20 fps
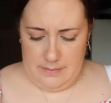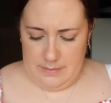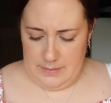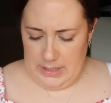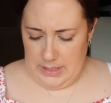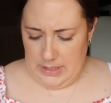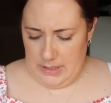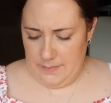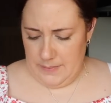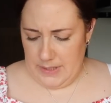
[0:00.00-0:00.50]

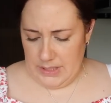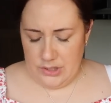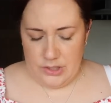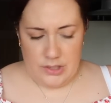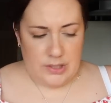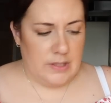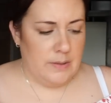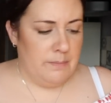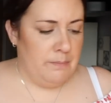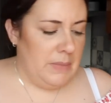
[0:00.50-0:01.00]
Um, that's
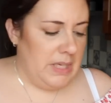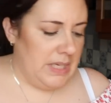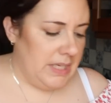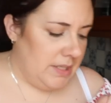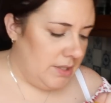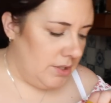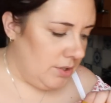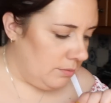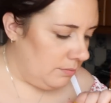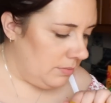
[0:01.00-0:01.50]
just the
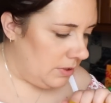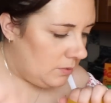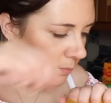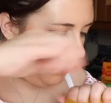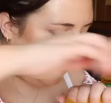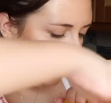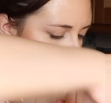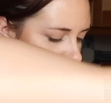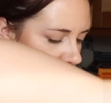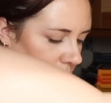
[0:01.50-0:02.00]
medium
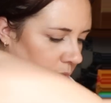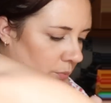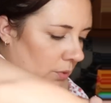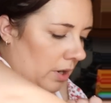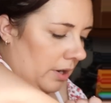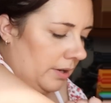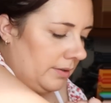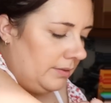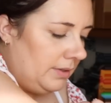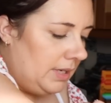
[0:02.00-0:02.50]
spiced
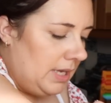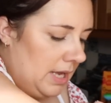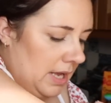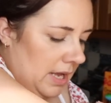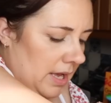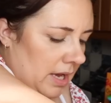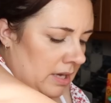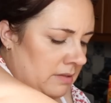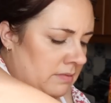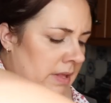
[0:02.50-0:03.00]
one.
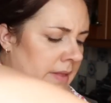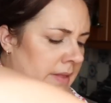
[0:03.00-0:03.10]
And